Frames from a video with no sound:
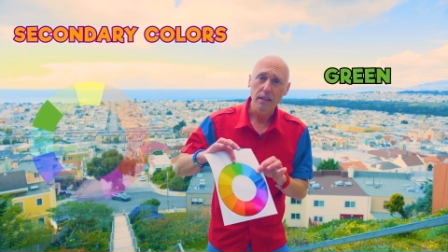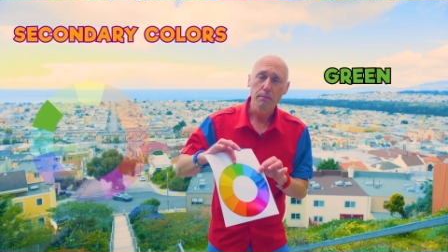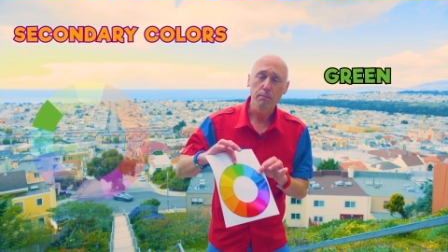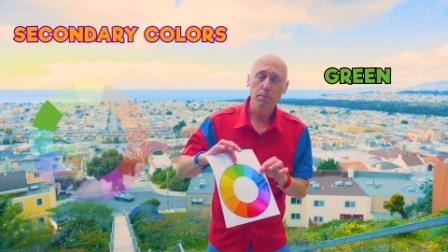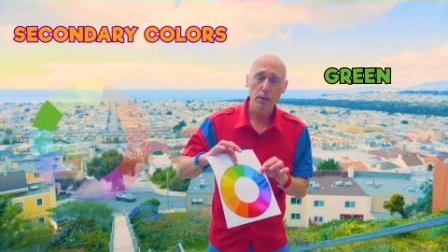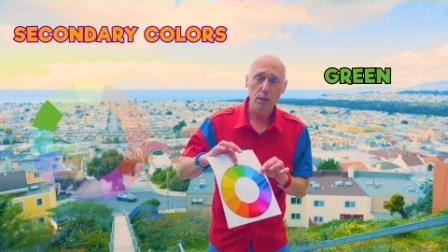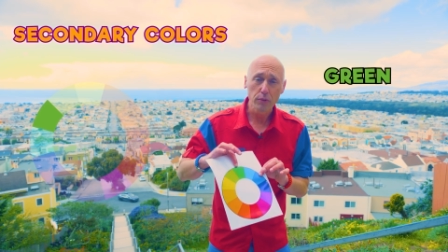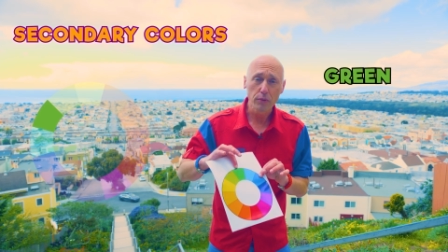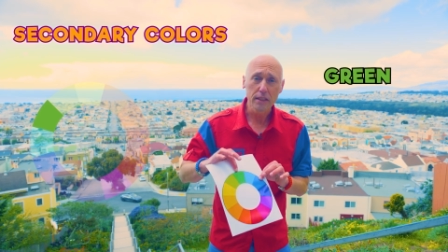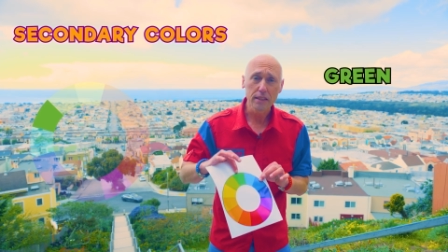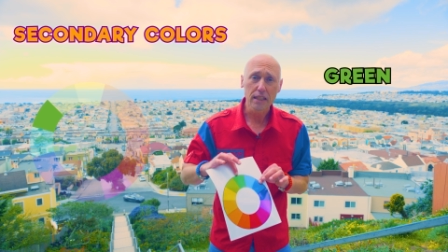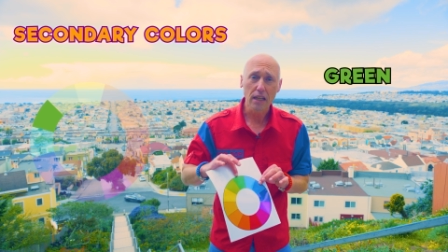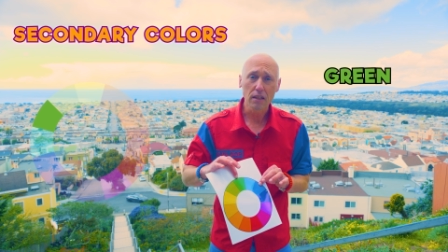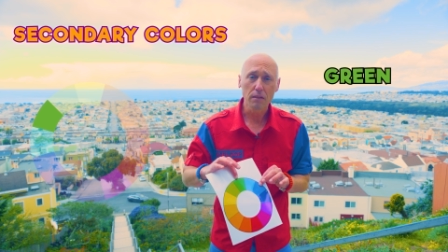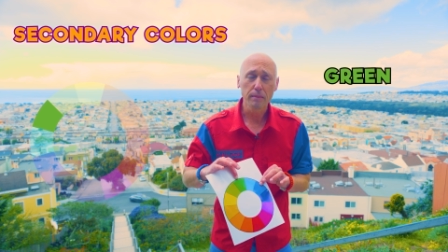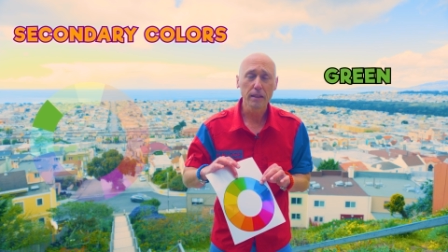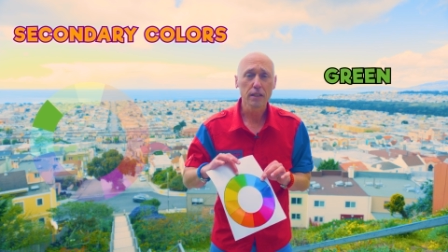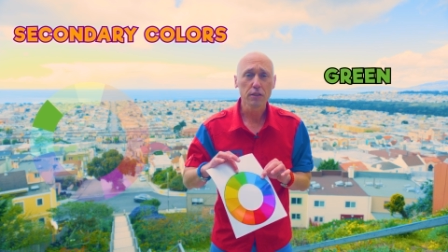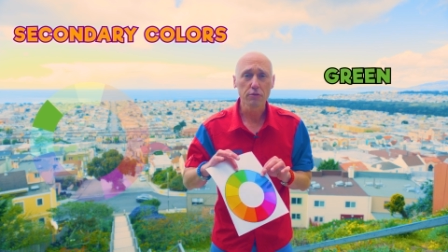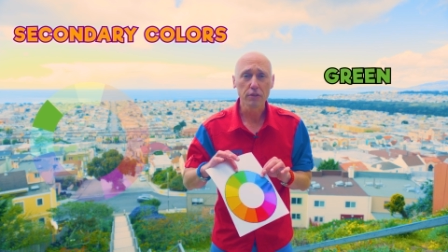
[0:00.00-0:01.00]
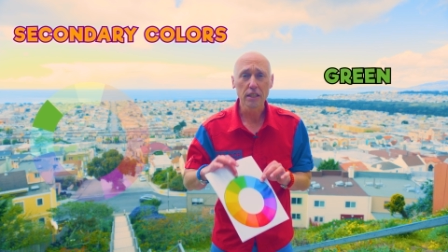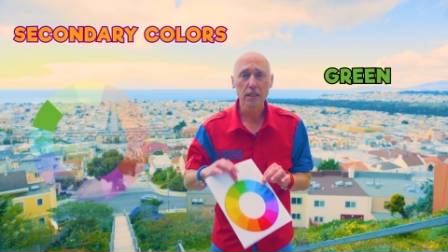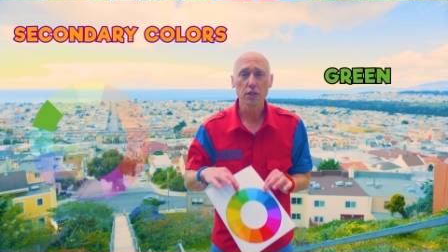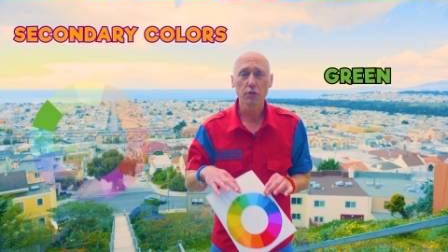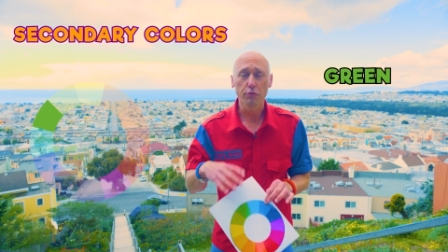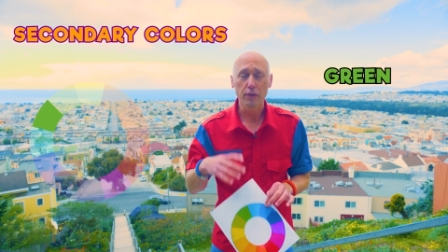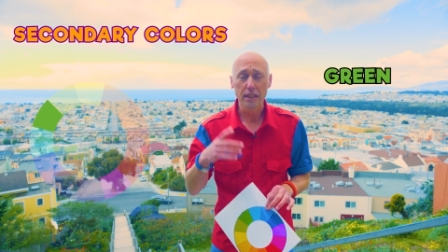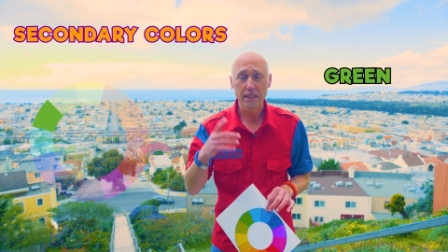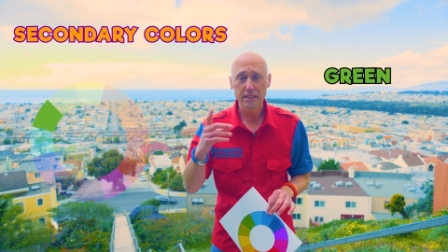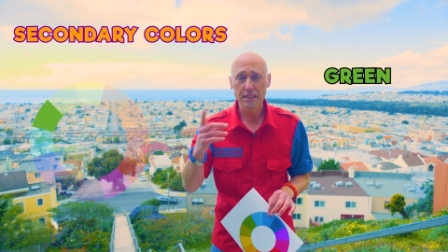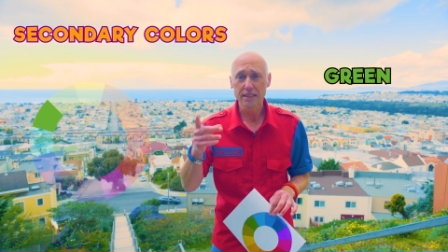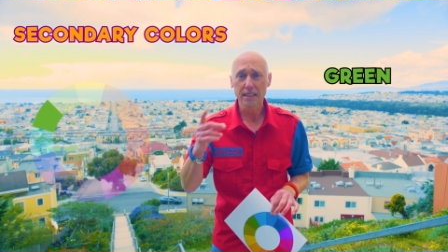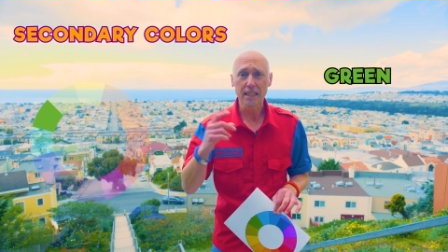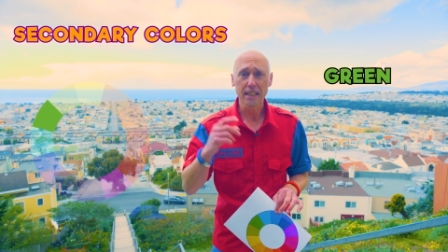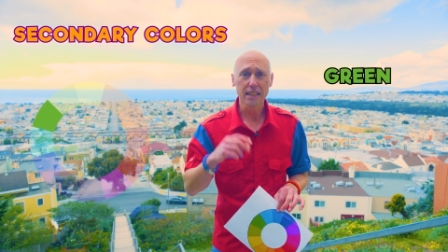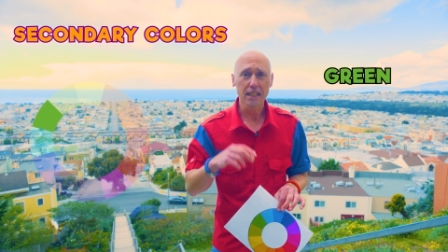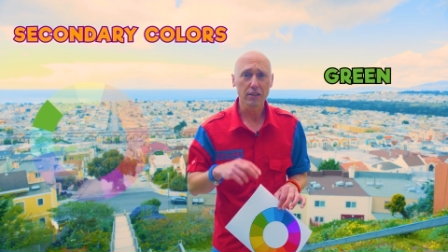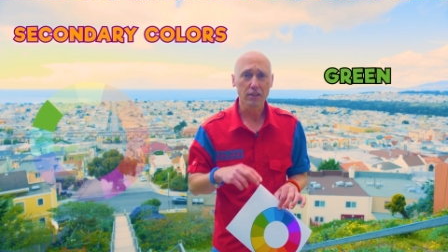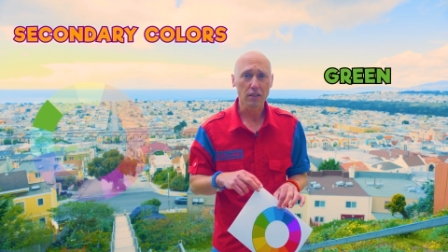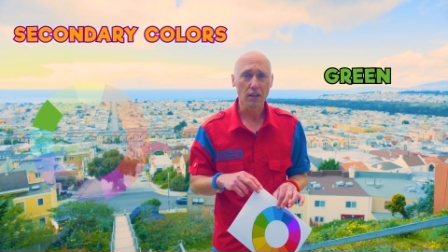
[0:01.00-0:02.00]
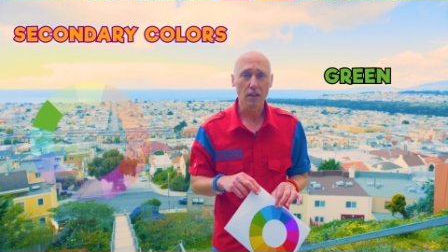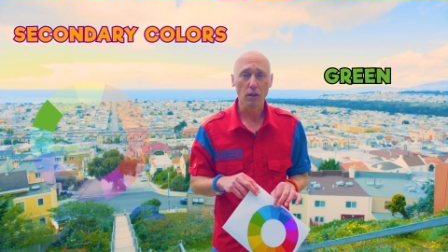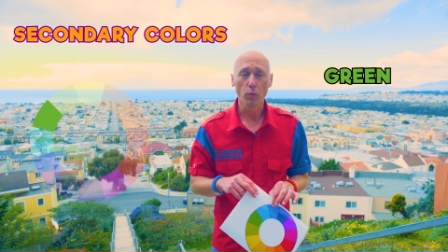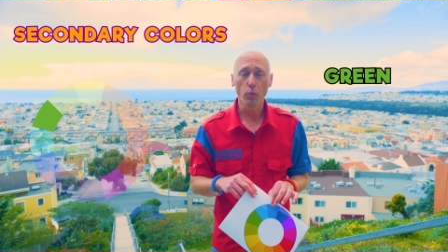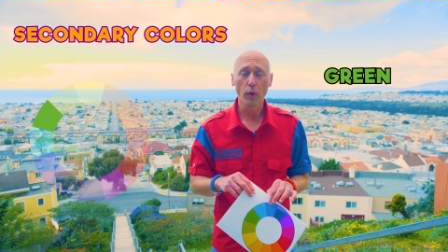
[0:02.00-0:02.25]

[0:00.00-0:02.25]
Blue and yellow make green. Green is the secondary color.